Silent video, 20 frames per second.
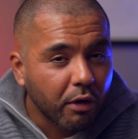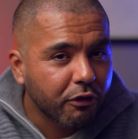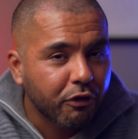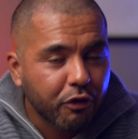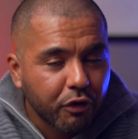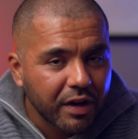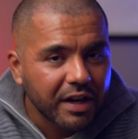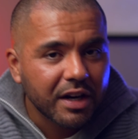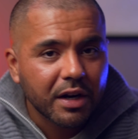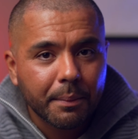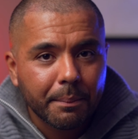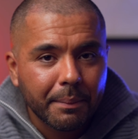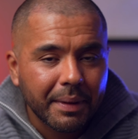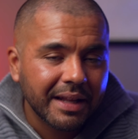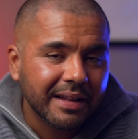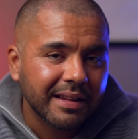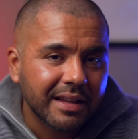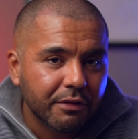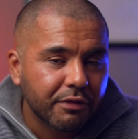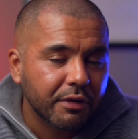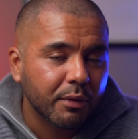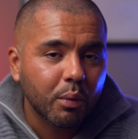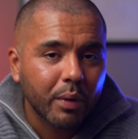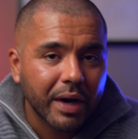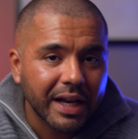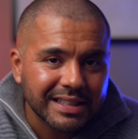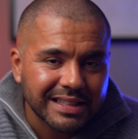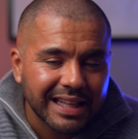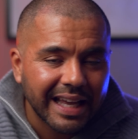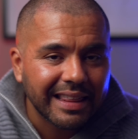freedom in different
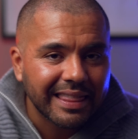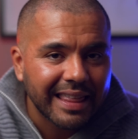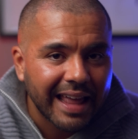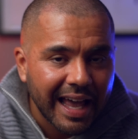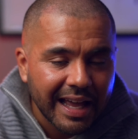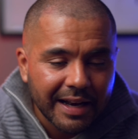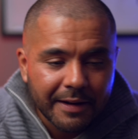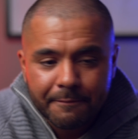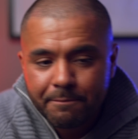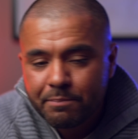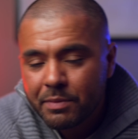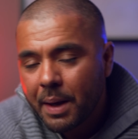ways like that.